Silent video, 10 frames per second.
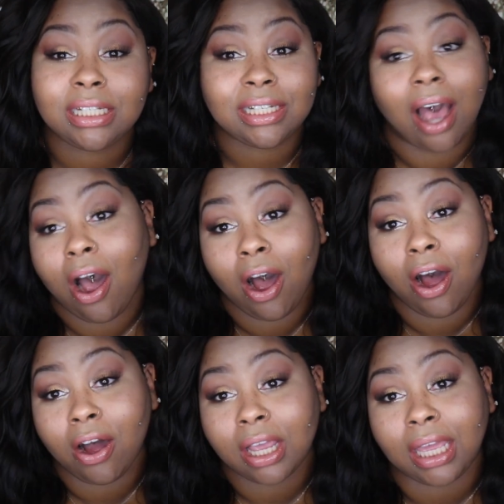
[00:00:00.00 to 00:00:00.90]

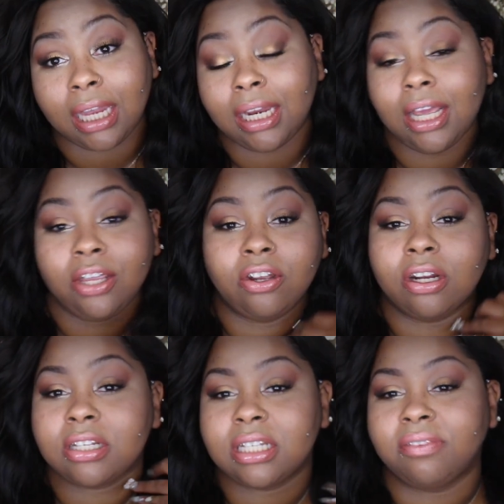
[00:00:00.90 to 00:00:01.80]
talk and you
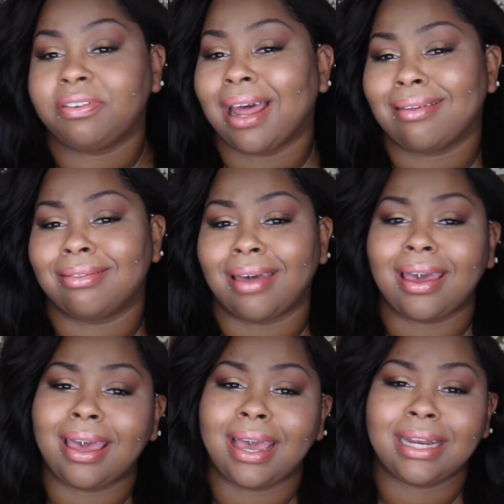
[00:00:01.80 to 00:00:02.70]
know, stuff like
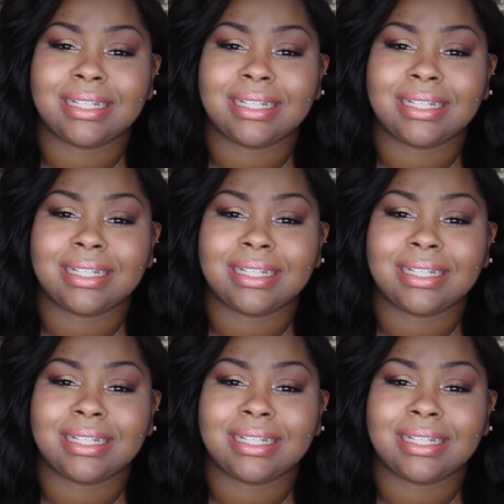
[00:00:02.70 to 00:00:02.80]
that.